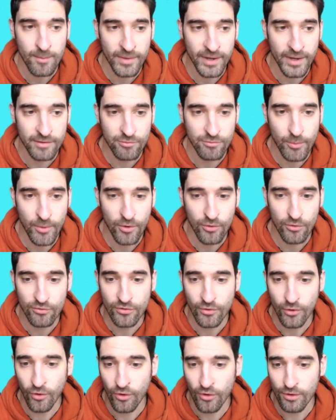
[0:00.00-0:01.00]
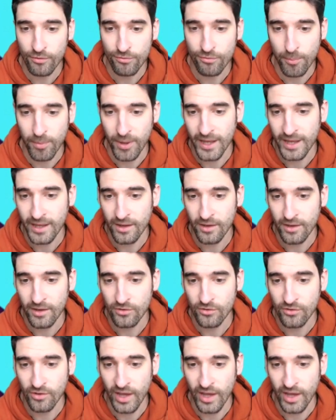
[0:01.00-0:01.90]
I've removed all of the players.